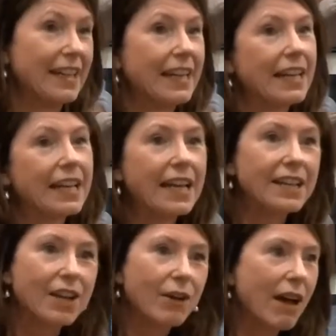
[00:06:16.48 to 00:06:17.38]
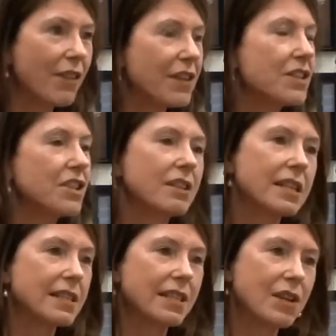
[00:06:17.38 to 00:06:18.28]
And I had no health
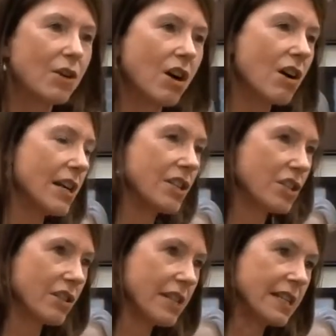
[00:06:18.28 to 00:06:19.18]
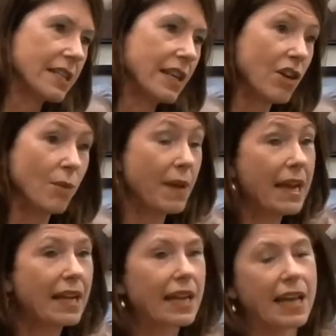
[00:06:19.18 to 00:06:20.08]
insurance and no car insurance and no
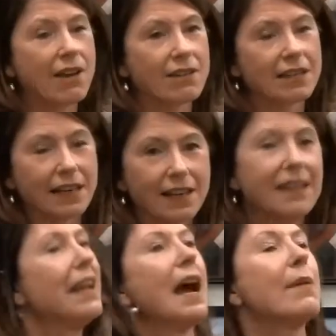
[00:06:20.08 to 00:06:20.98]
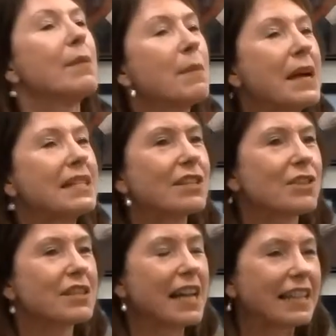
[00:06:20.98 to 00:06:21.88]
bank account. And I mean, my
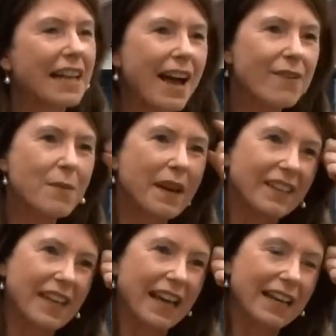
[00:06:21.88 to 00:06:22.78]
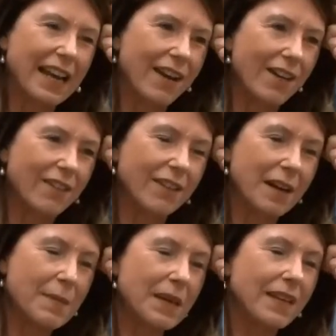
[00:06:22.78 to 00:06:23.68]
sisters and I laugh about that now
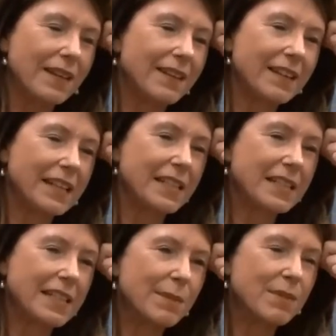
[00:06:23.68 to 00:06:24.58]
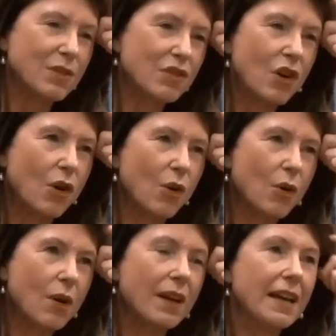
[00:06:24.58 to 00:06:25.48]
I mean, because it seems
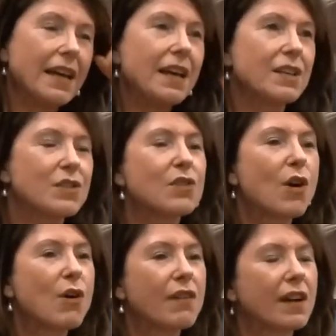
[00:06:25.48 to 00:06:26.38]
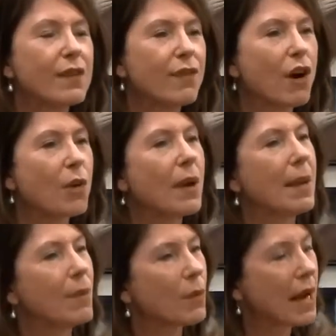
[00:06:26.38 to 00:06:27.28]
so, so very far away.
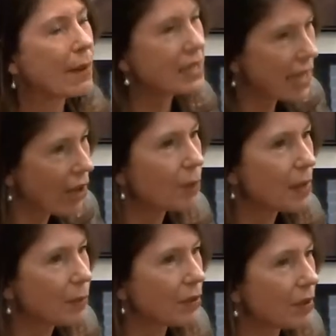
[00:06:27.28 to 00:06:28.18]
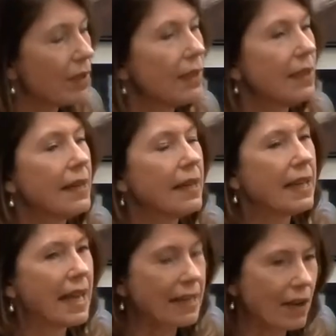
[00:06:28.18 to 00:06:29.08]
But when I would tell people in
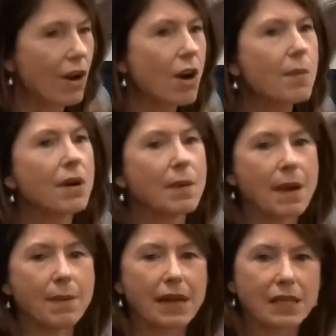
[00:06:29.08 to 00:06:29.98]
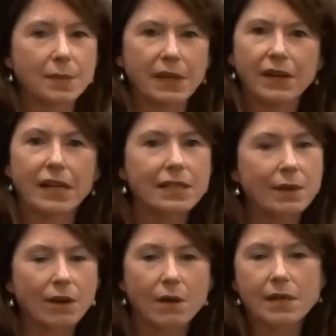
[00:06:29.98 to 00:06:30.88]
Ann Arbor about my experience, they
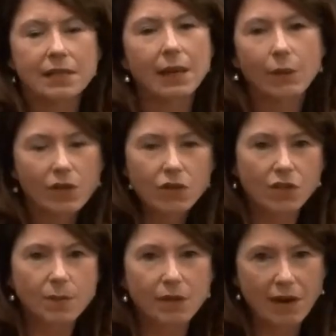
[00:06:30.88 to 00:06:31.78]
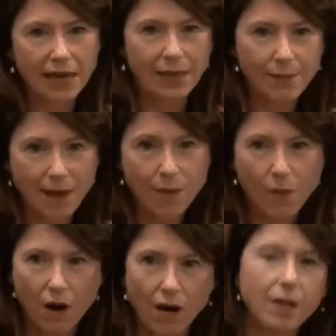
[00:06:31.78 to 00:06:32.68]
would always say, well, you should be writing a
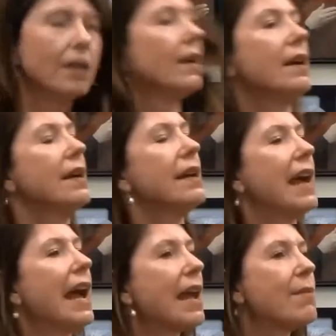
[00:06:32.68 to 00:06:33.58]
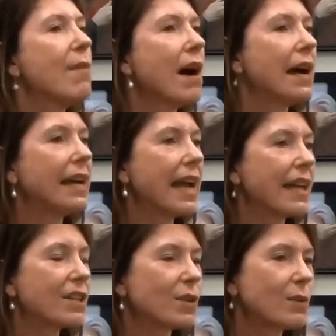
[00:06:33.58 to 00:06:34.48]
memoir. And my
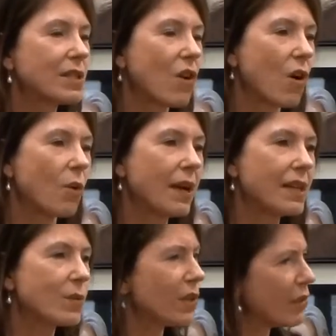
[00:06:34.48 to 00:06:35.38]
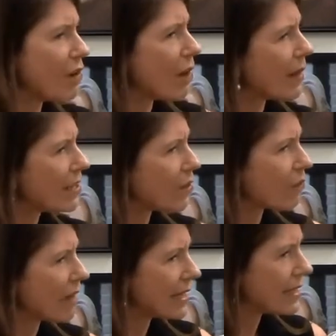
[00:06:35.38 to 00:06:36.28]
answer was always, well, you know, I don't
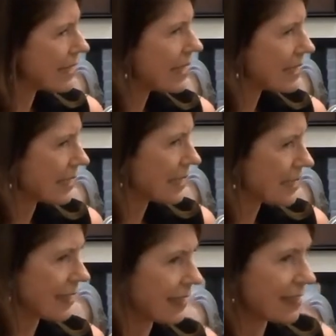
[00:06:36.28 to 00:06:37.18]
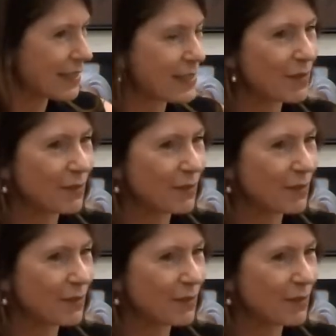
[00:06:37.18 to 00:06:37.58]
write sentences.